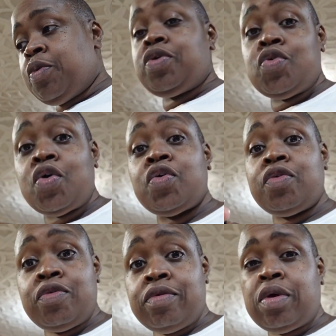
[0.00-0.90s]
Well, you
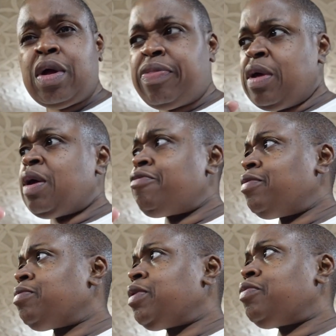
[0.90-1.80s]
heard. Uh, I think I
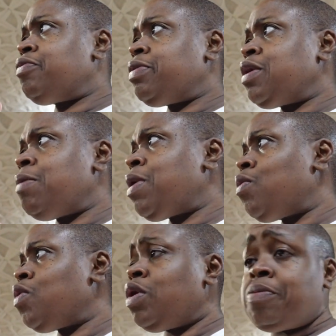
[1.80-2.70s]
from, from the time I
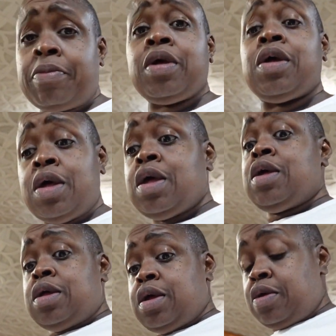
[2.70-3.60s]
woke up.
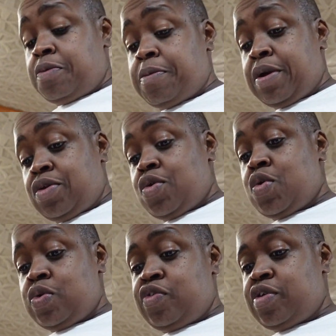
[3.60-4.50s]
Yeah. About to
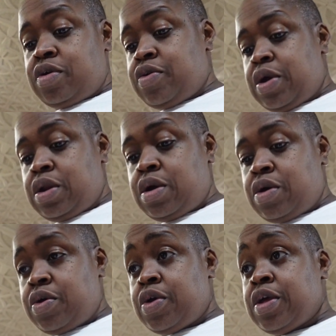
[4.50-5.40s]
go and chill right
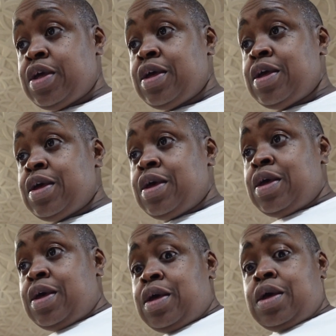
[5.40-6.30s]
now.
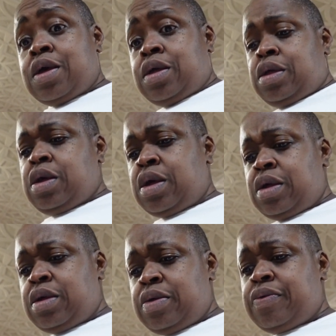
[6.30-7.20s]
Yeah.
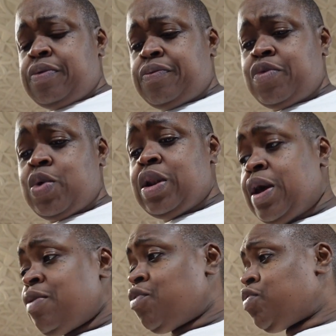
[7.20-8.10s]
Went
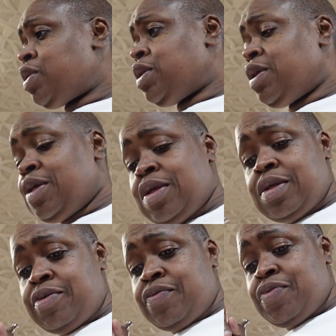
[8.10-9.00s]
live already.
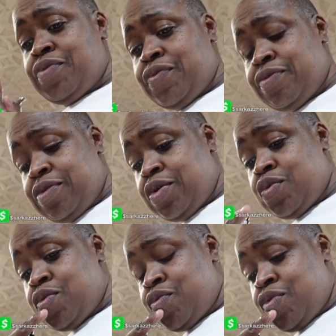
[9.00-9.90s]
Did a
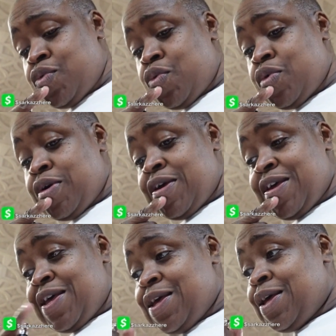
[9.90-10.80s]
review.
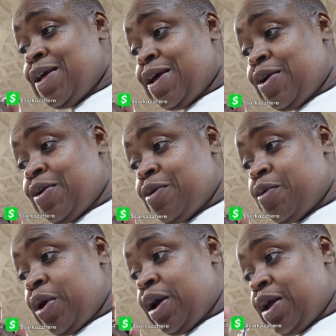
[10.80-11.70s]

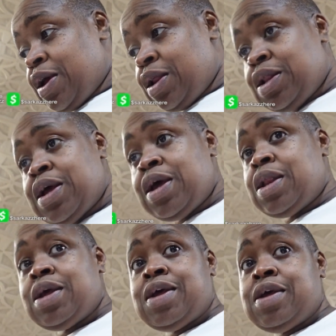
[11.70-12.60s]
I gotta edit that.